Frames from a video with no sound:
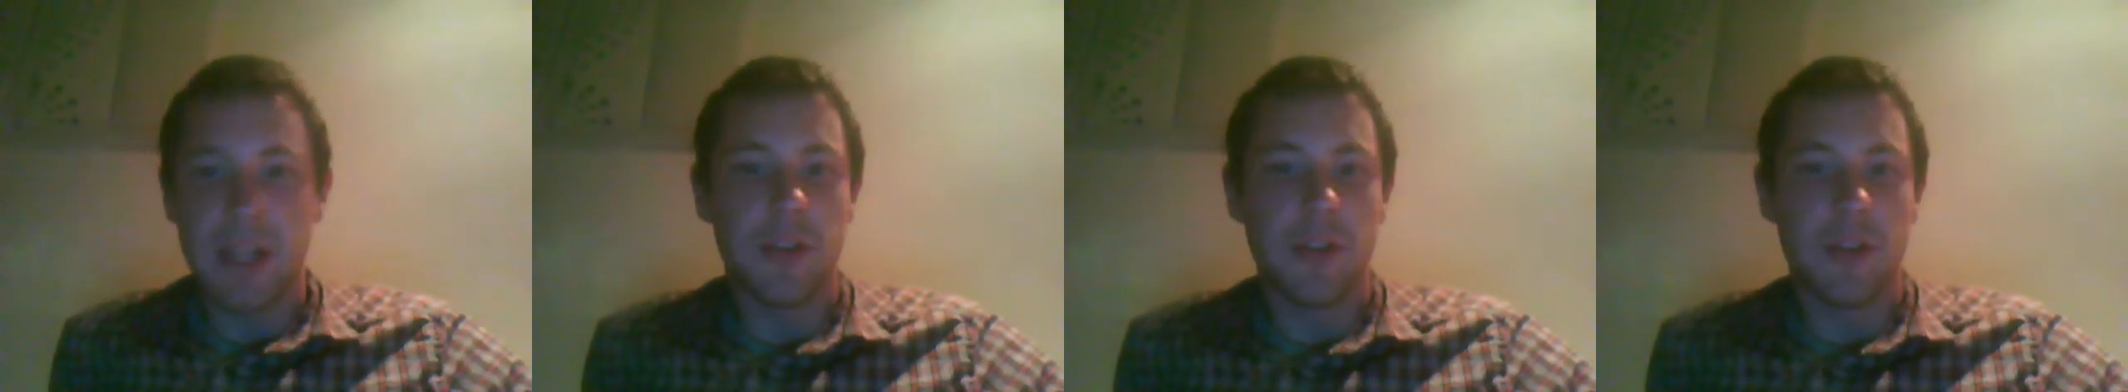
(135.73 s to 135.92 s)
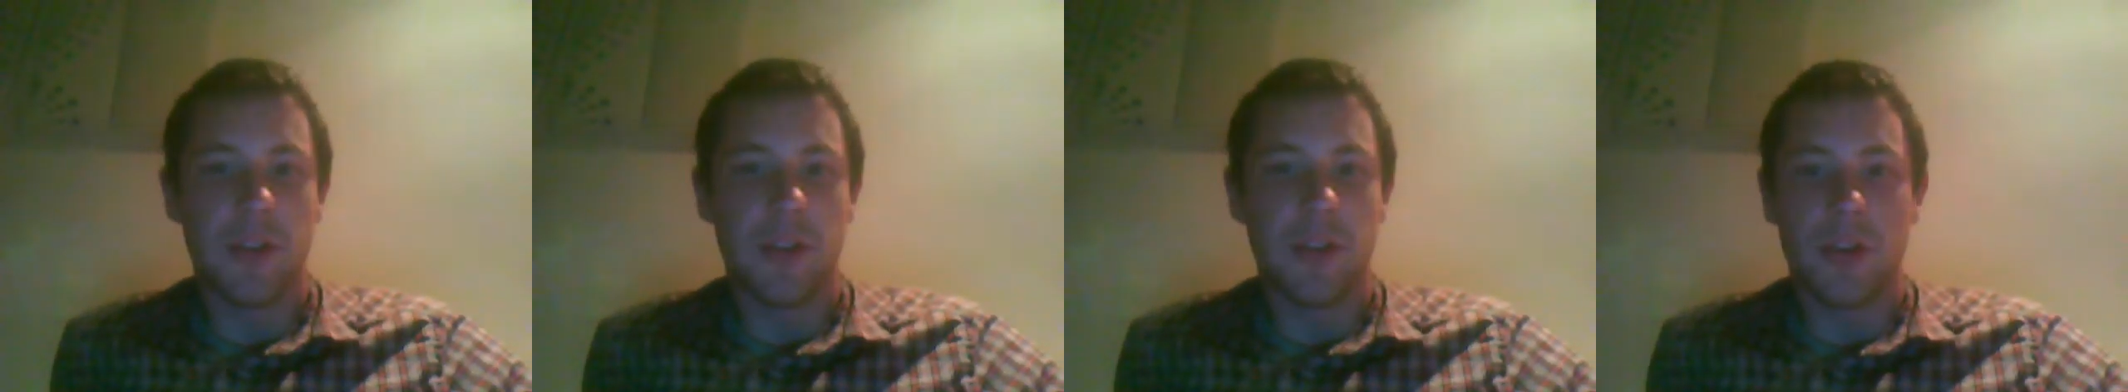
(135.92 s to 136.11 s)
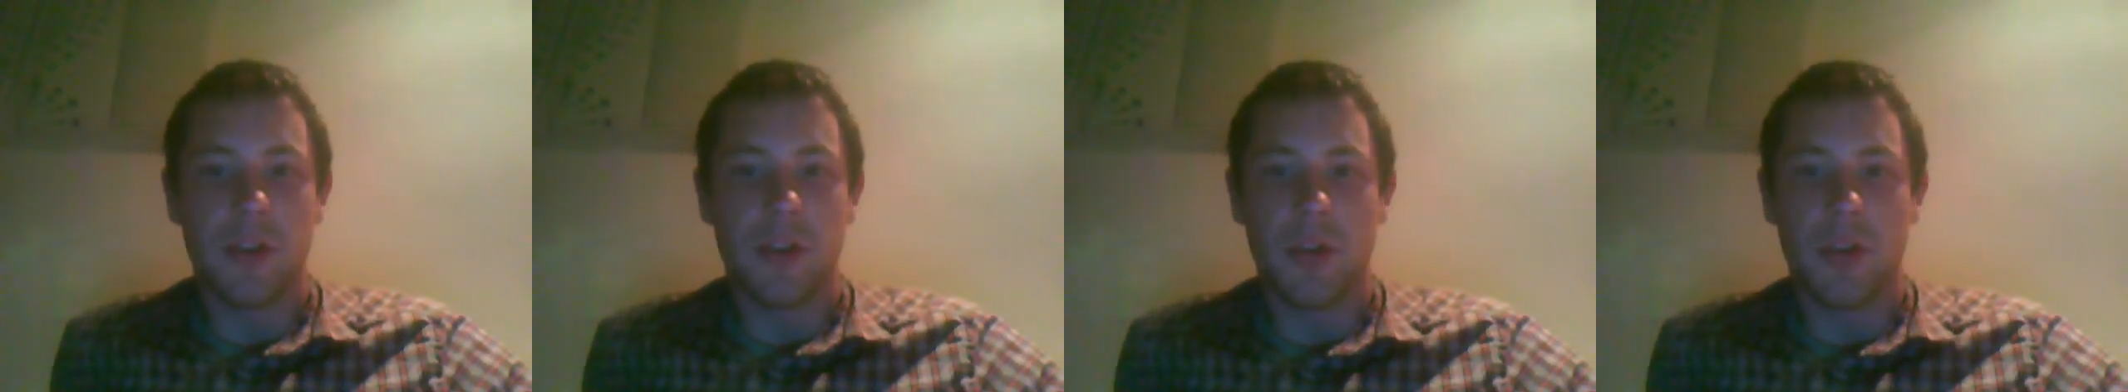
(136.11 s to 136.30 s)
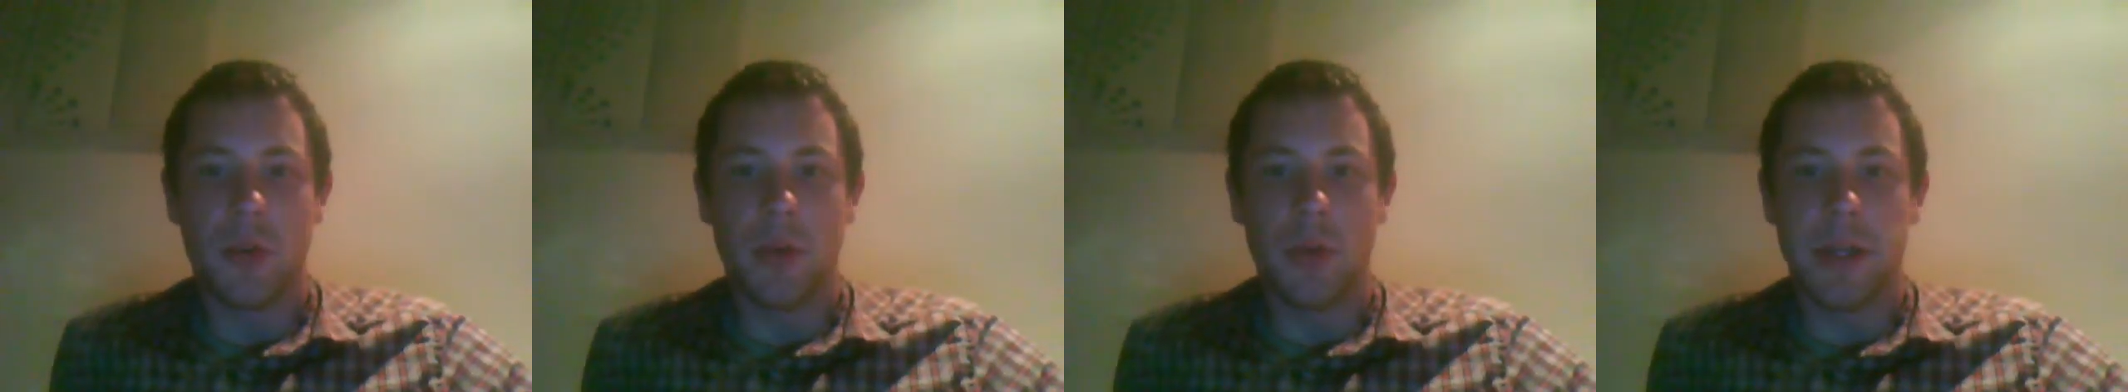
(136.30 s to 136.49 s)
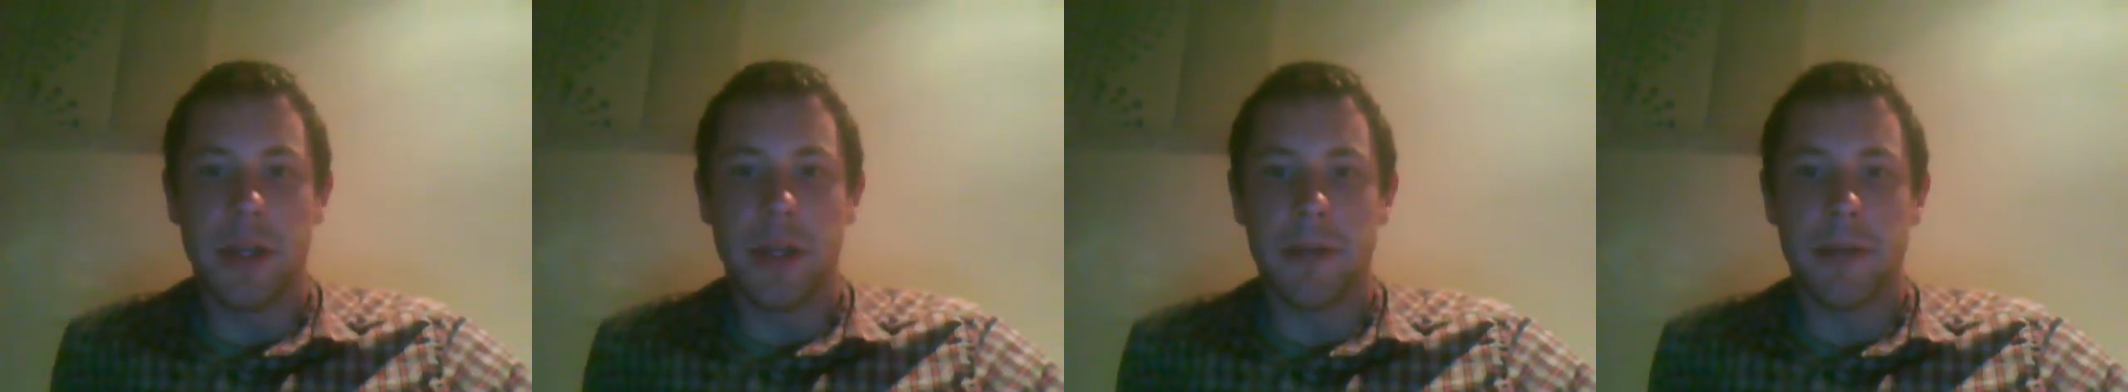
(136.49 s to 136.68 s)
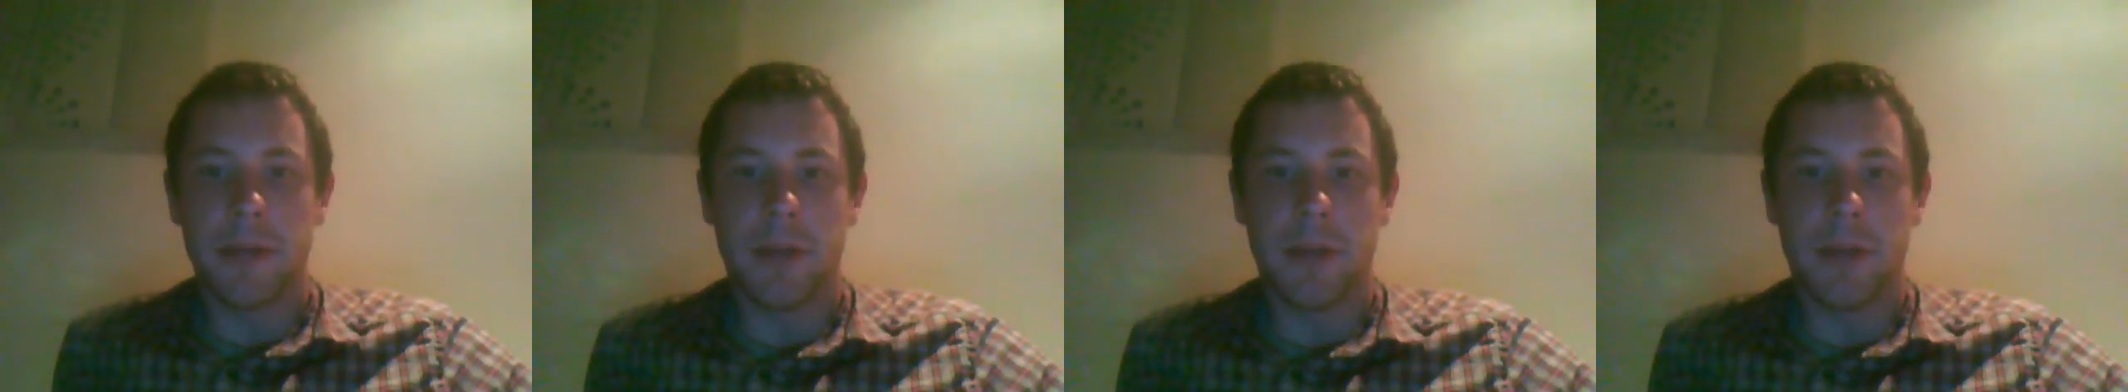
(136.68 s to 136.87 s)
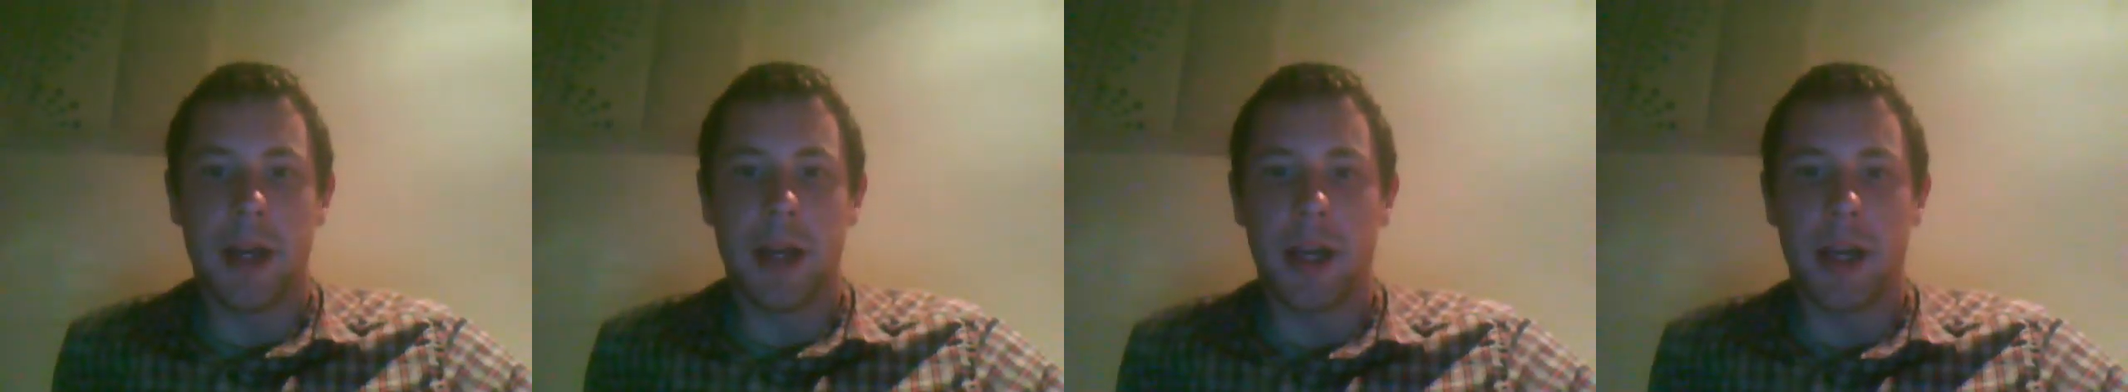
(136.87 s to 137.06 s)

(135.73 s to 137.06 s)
isn't to do with